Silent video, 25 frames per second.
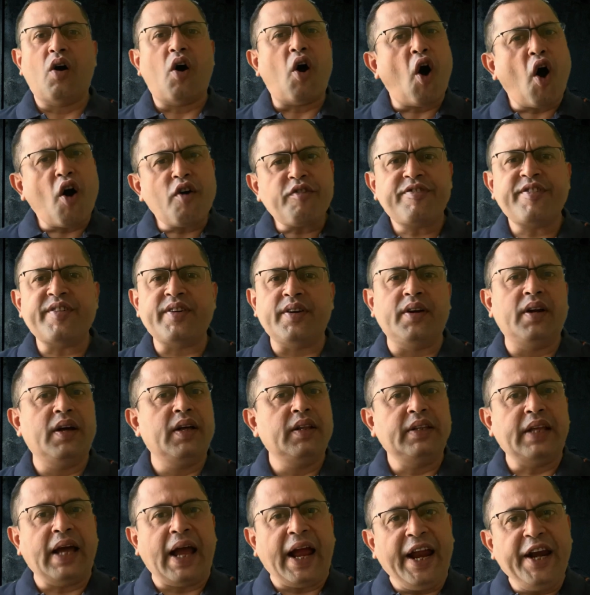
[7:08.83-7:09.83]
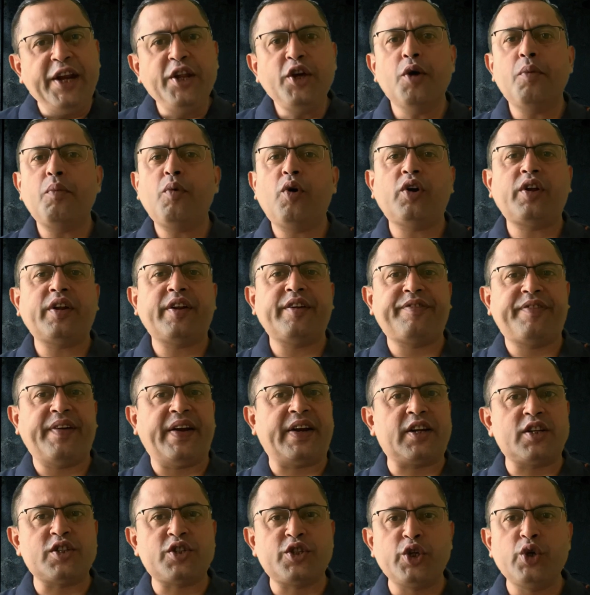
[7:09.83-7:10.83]
Often, the ideomotor
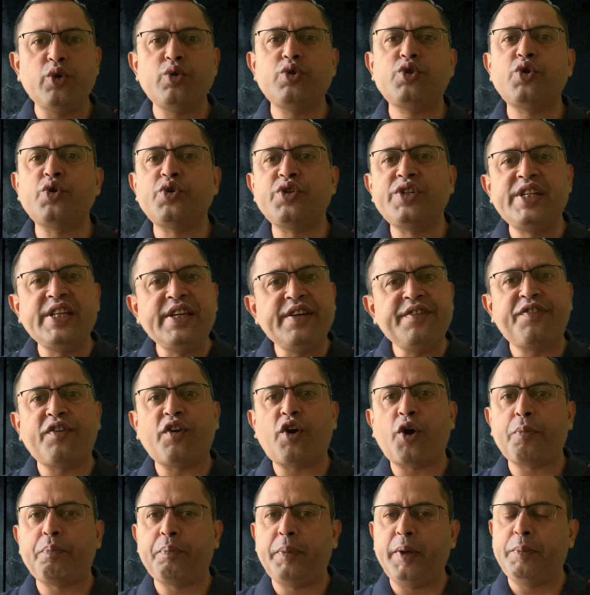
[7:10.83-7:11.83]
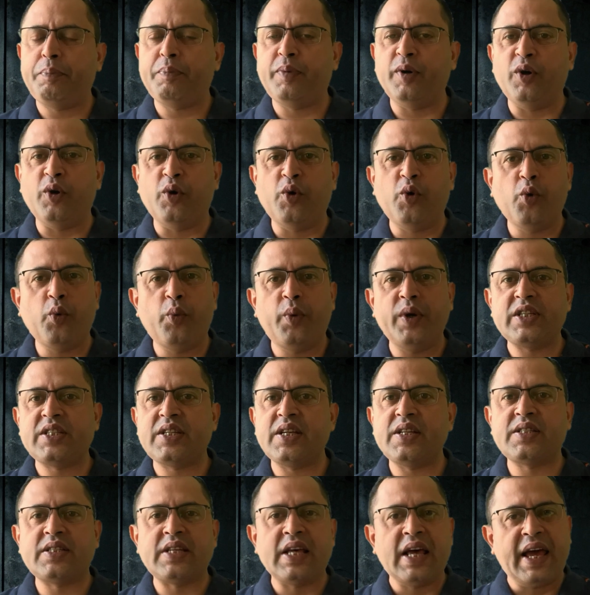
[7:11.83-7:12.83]
effect is used to defraud people who
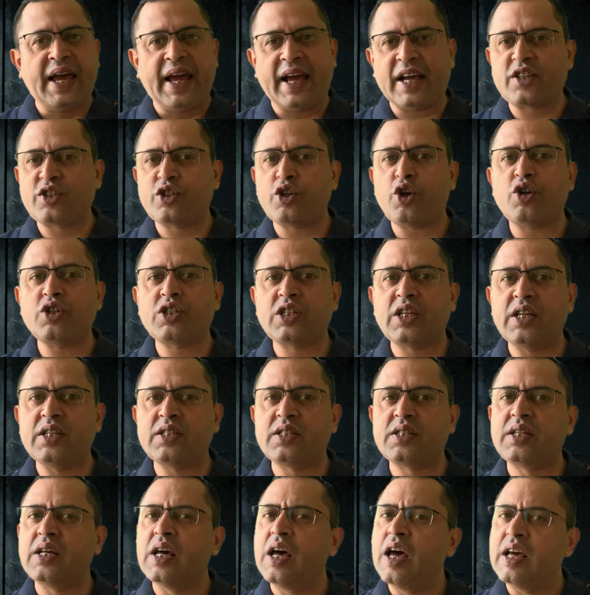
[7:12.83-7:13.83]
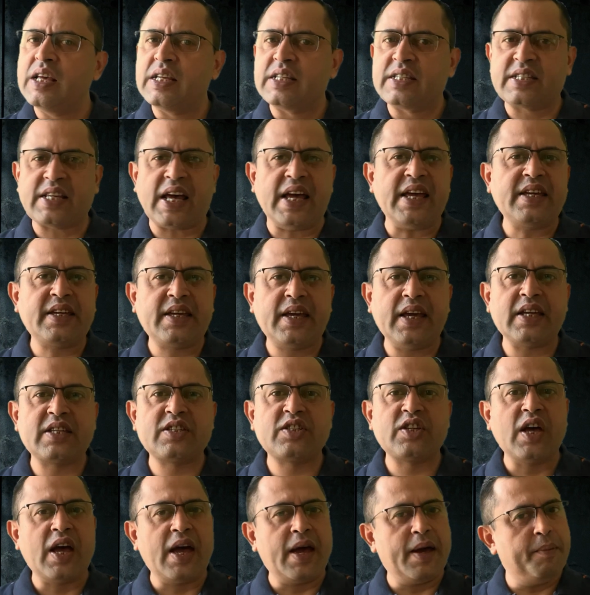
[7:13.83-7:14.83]
visit exorcists,
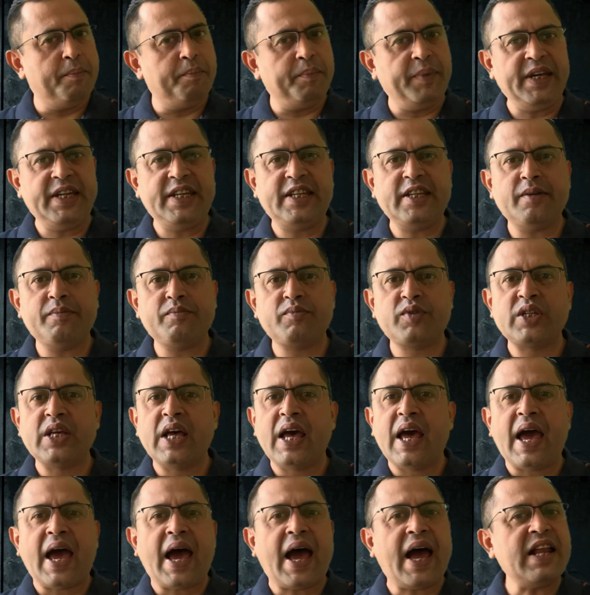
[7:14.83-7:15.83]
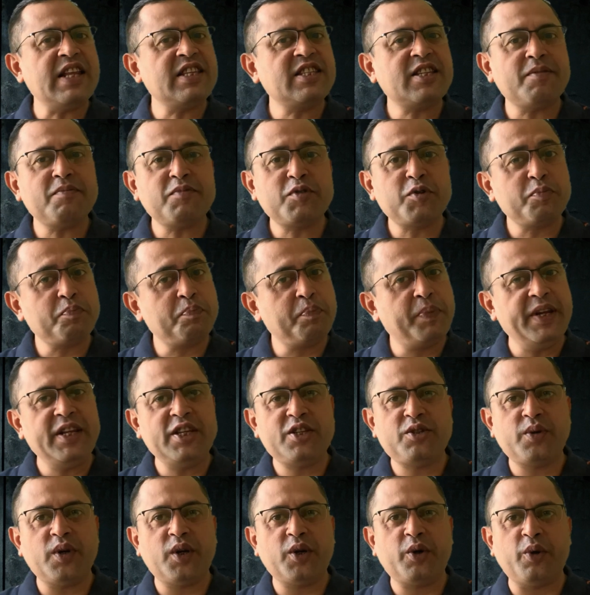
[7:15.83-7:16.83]
psychics, mediums, and some
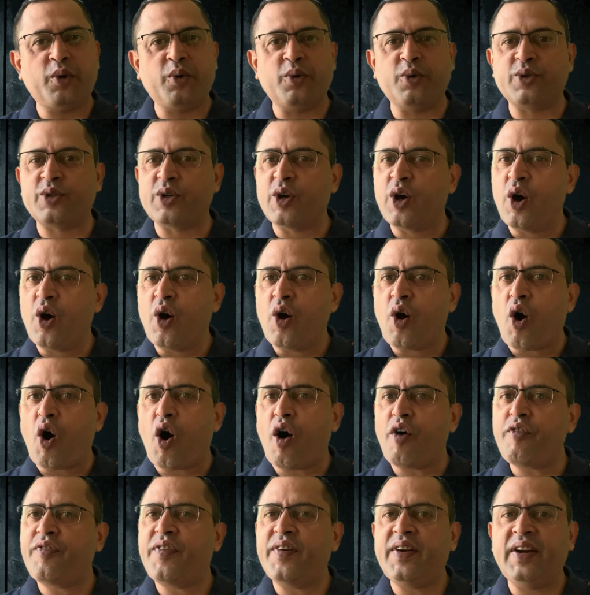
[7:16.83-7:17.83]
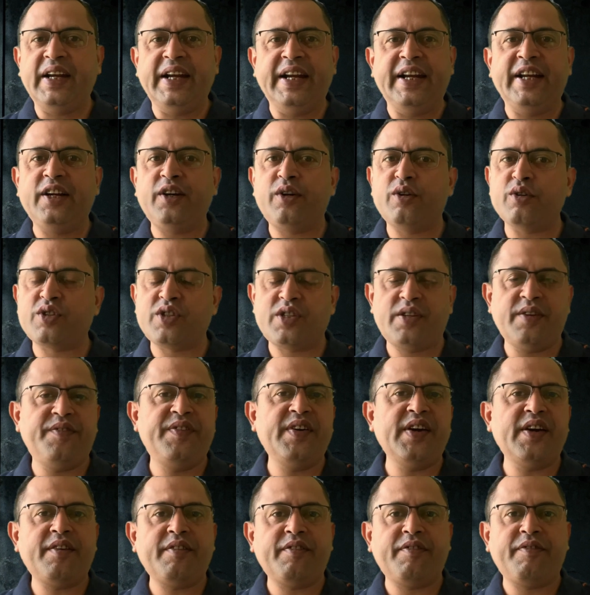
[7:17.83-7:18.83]
spiritual gurus, often leading to
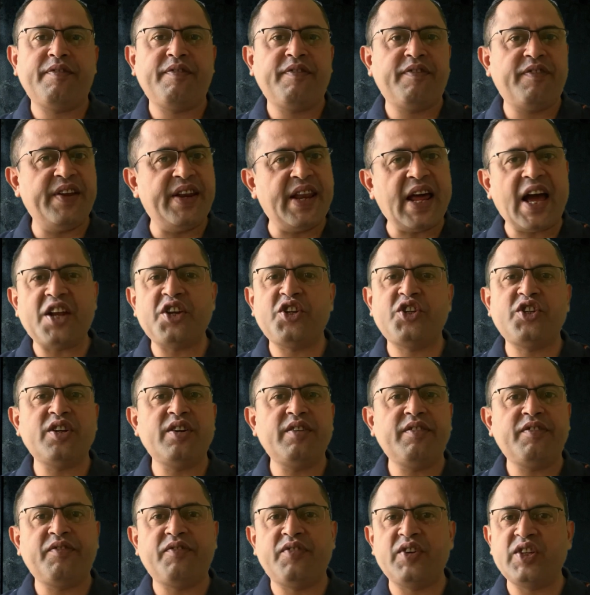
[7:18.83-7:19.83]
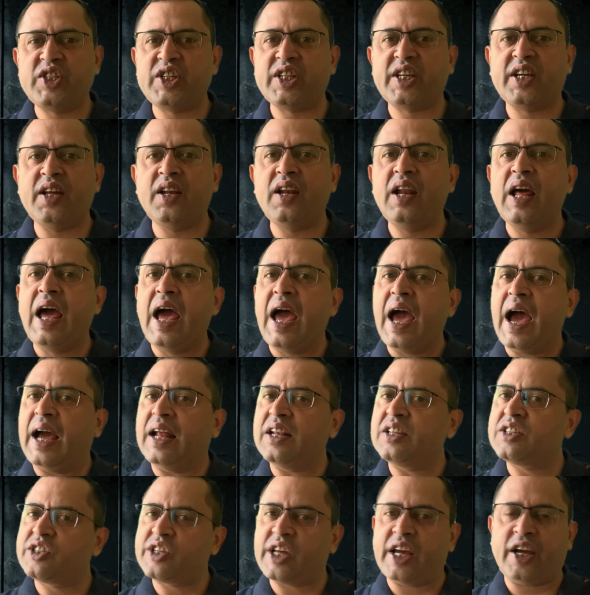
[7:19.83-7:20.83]
severe financial, physical,
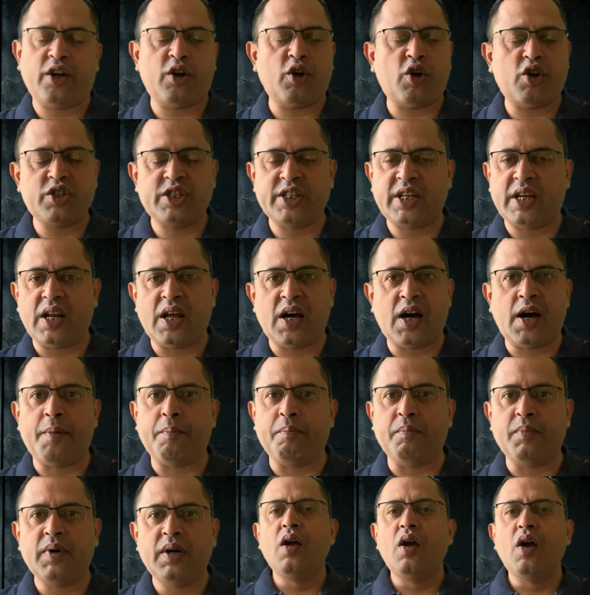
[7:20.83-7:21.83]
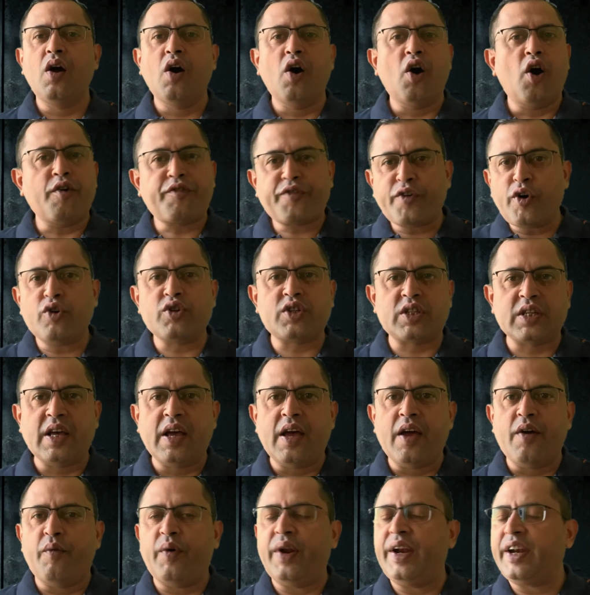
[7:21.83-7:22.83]
and psychological harm. Of course,
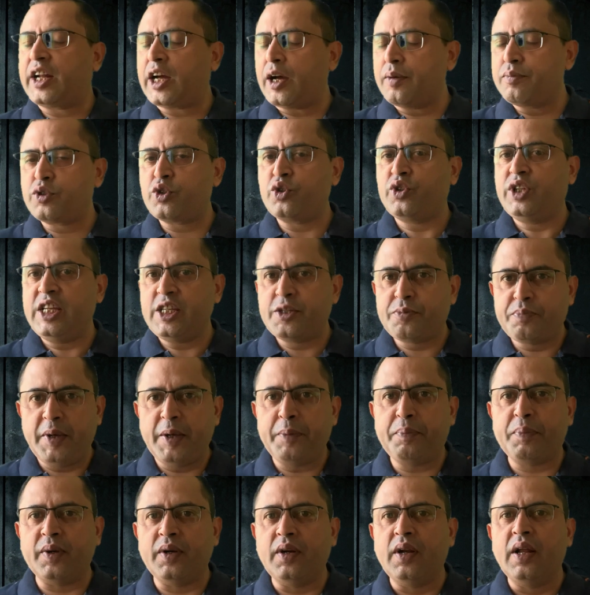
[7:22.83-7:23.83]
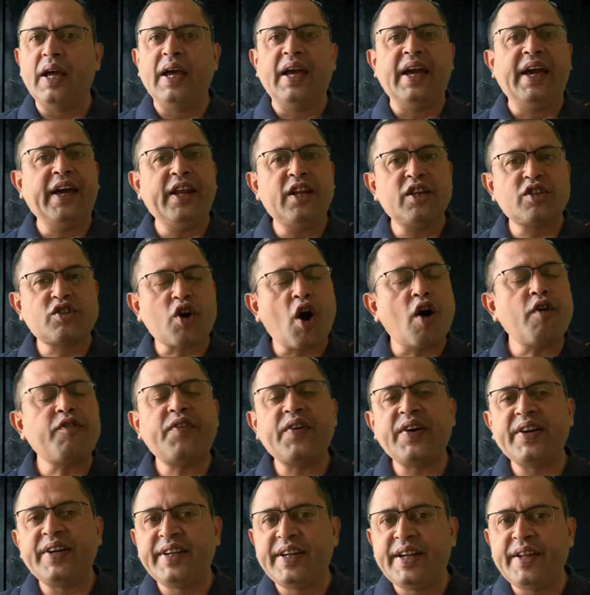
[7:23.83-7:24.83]
when it comes to these people, it is
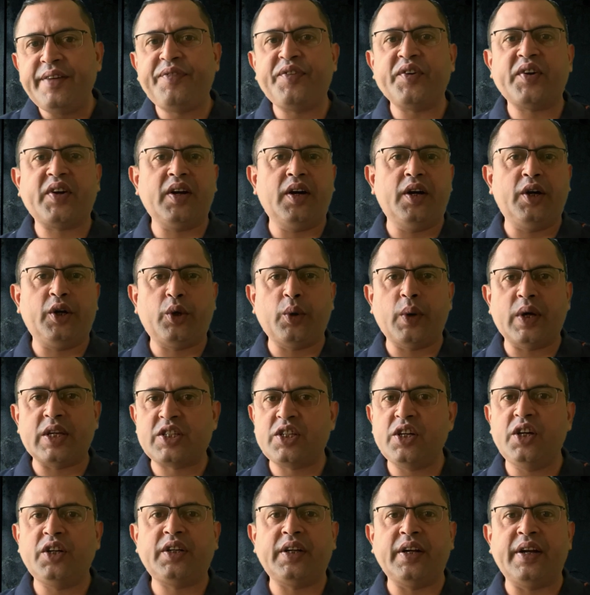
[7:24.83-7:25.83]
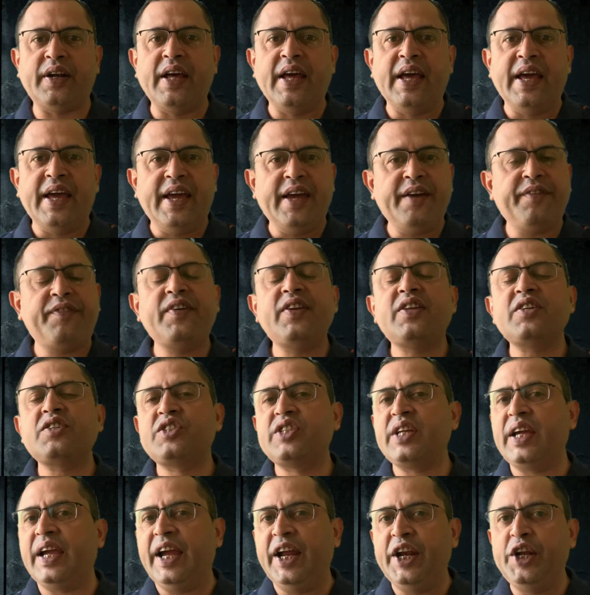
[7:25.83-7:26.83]
often difficult to ascertain if it is
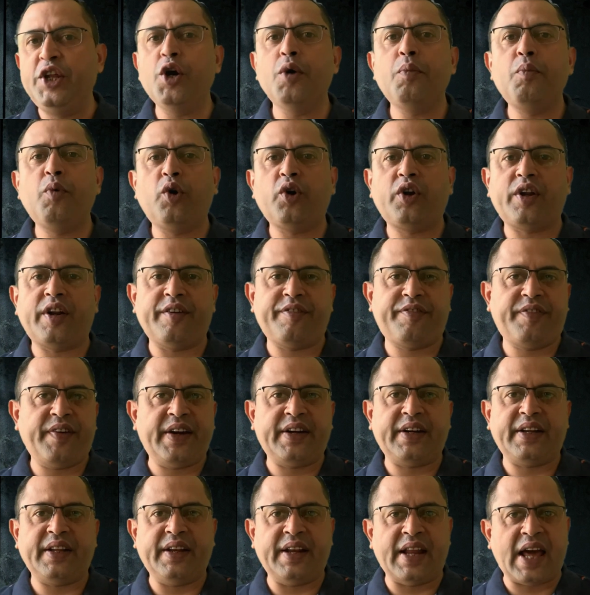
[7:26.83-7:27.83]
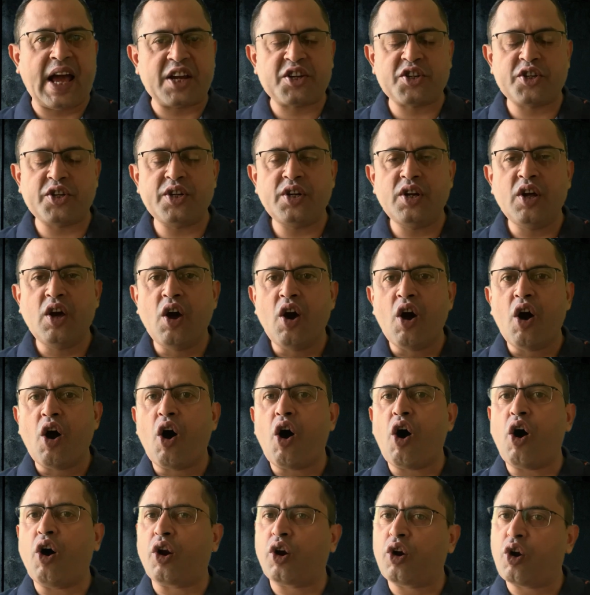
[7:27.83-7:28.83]
the ideomotor effect in action
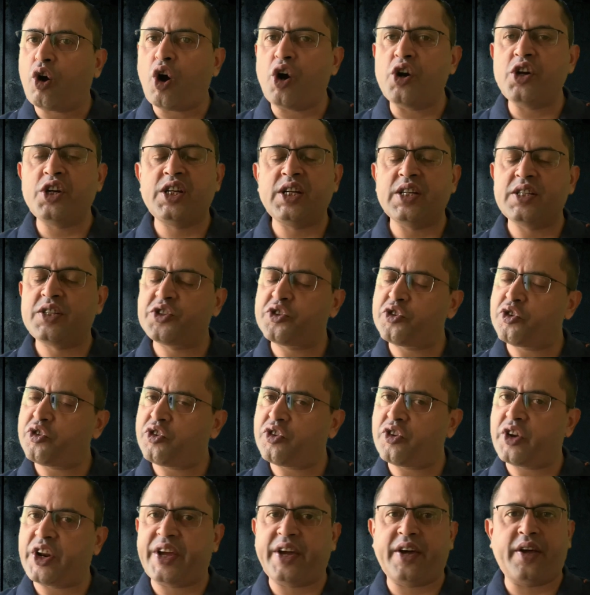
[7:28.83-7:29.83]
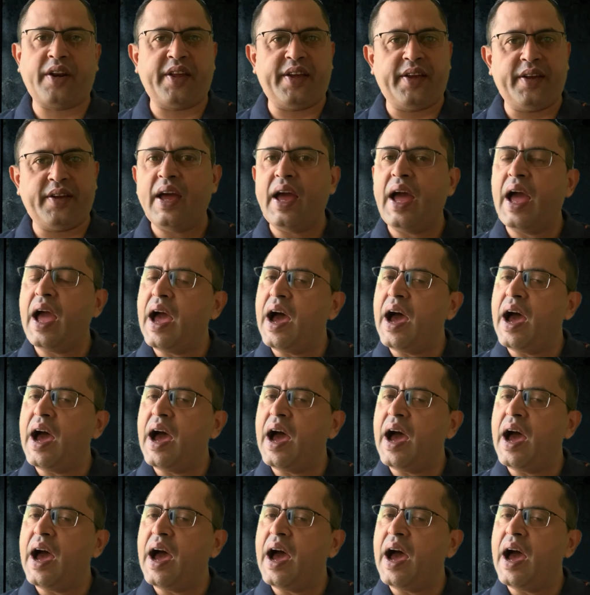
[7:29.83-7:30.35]
or conscious trickery.